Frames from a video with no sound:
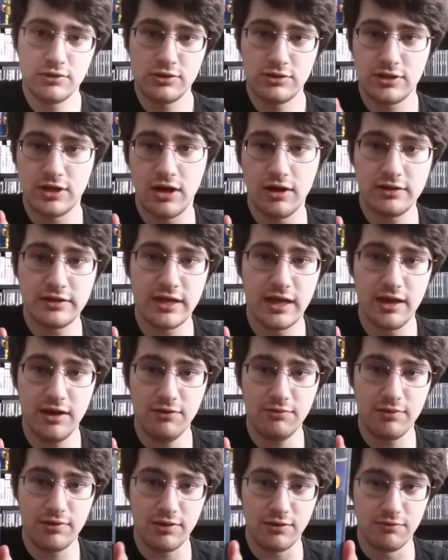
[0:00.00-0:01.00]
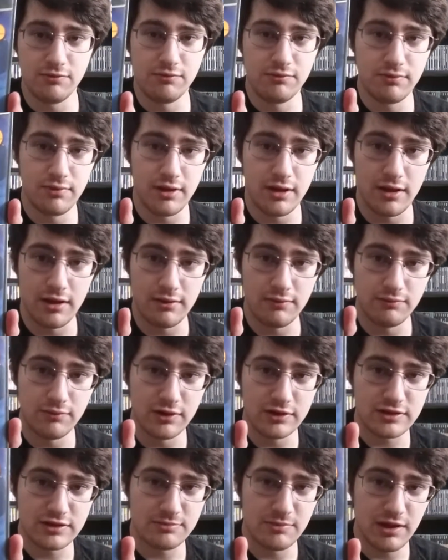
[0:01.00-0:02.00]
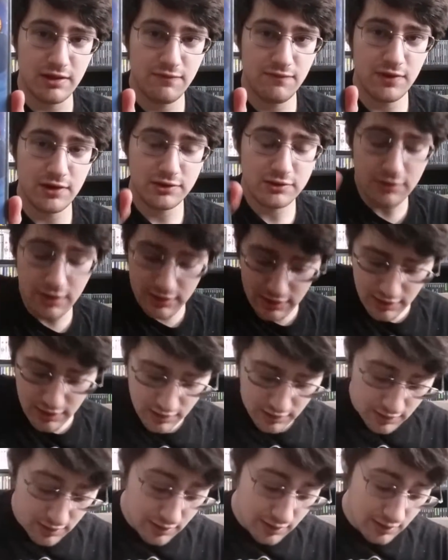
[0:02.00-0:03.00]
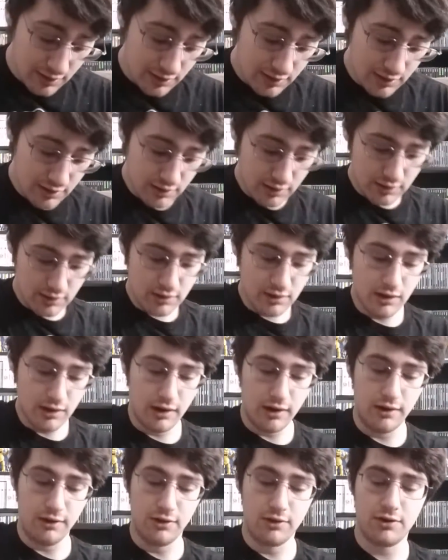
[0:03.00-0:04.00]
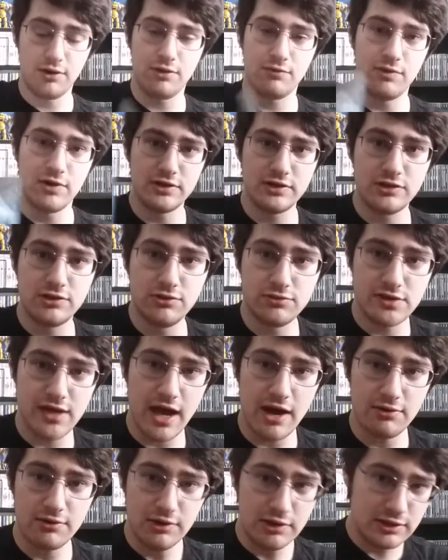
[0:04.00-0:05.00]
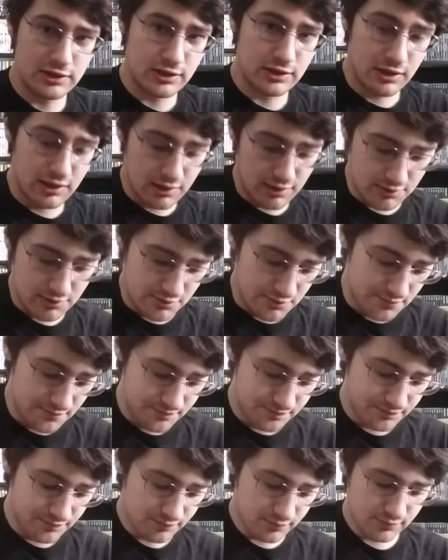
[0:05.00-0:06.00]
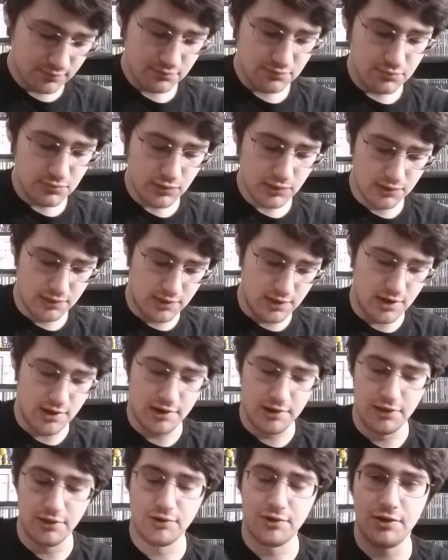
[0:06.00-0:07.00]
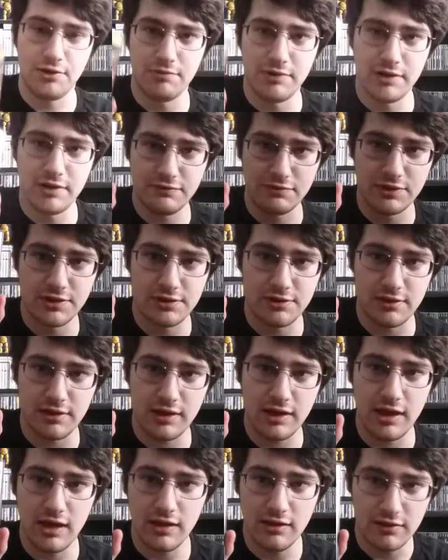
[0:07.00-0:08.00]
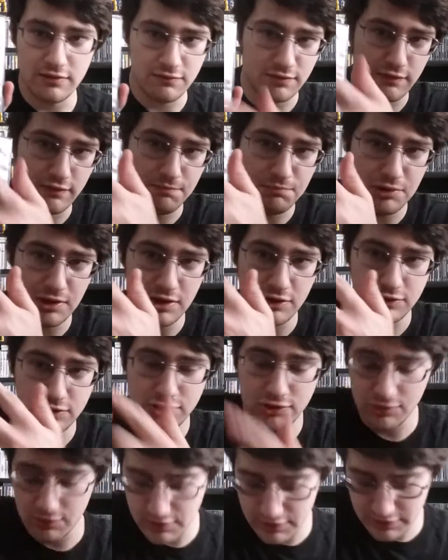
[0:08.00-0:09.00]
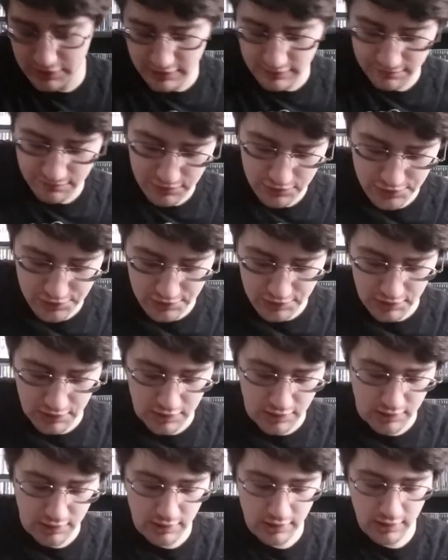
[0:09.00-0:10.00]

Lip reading: Shark Tale with the Will Smith fish right there. Lord of the Rings Two Towers. Lord of the Rings Return of the King. This one's Player's Choice, unfortunately.